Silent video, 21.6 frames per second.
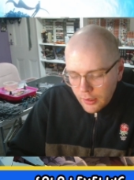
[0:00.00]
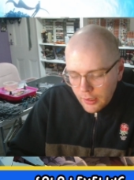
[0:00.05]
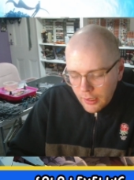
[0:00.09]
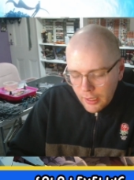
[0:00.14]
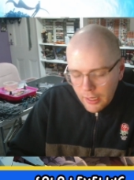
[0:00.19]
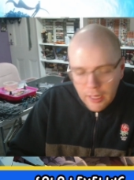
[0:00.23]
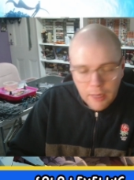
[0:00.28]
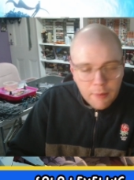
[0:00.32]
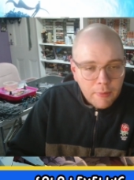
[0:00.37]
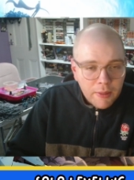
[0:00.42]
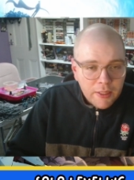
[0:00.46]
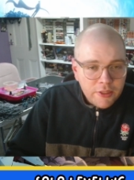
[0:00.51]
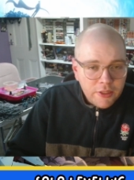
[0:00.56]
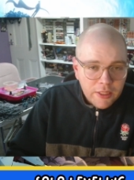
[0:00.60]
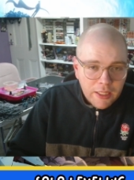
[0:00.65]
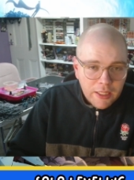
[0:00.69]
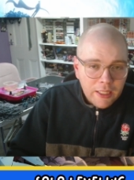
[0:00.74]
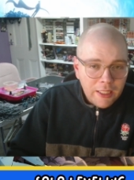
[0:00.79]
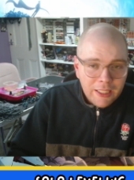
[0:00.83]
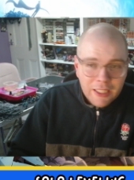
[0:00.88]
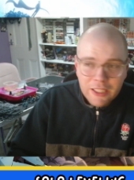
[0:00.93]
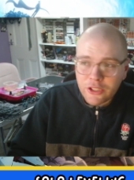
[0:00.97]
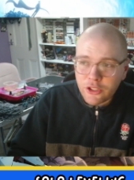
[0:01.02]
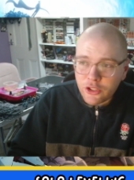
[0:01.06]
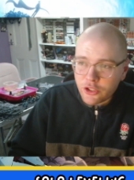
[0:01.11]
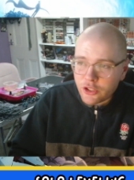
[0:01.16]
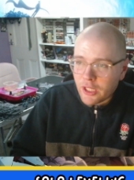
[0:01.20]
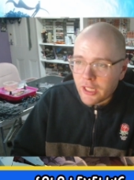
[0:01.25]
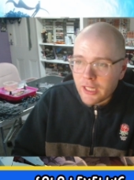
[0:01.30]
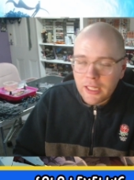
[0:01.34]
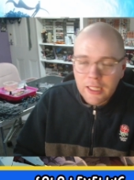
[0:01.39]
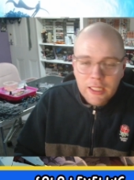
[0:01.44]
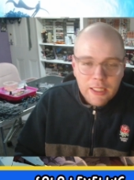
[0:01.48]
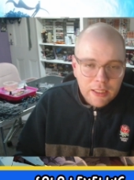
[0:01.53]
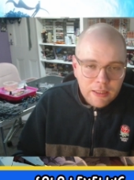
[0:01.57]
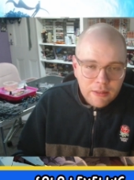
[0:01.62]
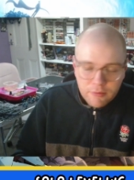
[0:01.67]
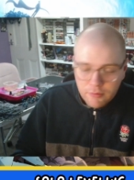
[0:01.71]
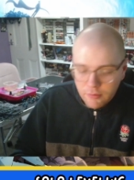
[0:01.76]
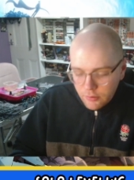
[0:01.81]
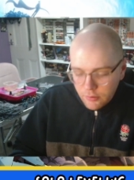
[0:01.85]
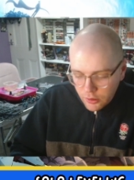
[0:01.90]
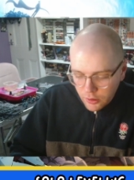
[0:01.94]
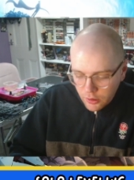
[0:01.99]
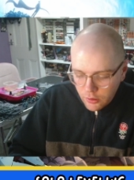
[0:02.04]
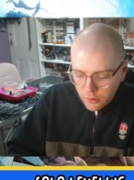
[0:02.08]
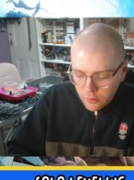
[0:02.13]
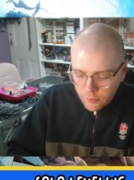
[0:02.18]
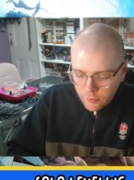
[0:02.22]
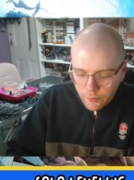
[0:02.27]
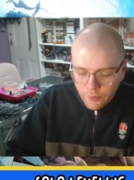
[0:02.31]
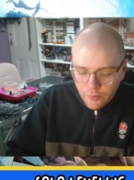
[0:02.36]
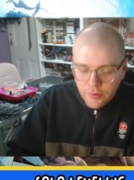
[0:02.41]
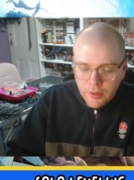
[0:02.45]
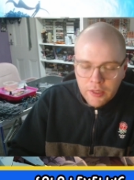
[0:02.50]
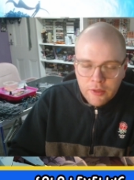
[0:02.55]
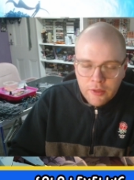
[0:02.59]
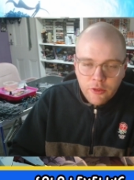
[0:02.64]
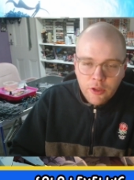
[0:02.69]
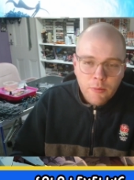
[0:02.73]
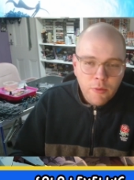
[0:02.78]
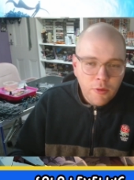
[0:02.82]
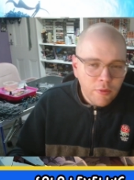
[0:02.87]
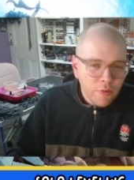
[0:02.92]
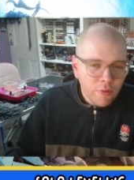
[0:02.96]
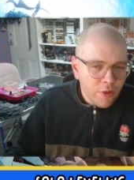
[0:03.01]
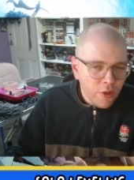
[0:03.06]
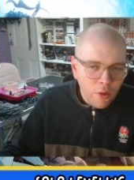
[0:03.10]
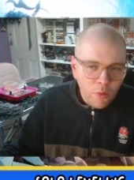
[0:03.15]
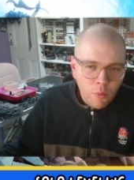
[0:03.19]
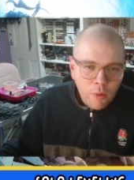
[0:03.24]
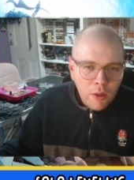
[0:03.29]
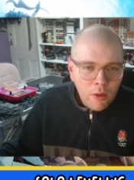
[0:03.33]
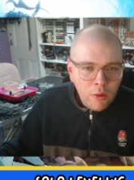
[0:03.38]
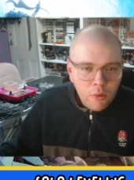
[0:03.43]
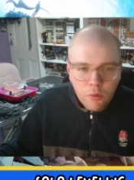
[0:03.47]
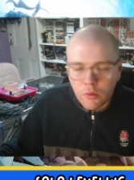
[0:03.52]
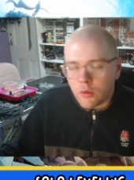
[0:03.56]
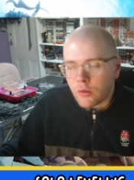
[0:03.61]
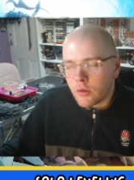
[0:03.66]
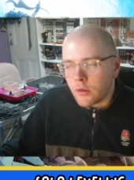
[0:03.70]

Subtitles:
is it an insane, you know, in terms of, you know,